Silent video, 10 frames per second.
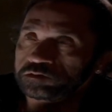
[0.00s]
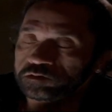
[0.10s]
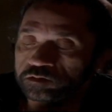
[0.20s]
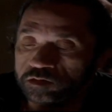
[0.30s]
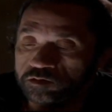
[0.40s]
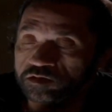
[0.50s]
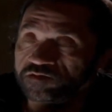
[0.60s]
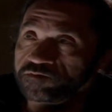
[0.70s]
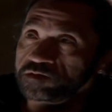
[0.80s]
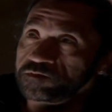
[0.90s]
Are you gonna
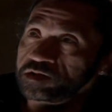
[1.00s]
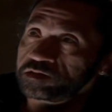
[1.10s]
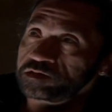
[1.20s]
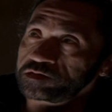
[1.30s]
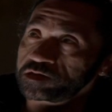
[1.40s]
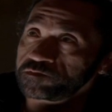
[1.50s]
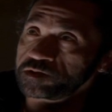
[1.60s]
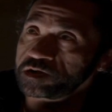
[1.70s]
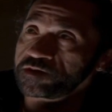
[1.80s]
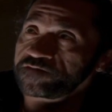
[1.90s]
give me a minute to say
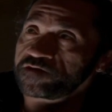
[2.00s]
goodbye to my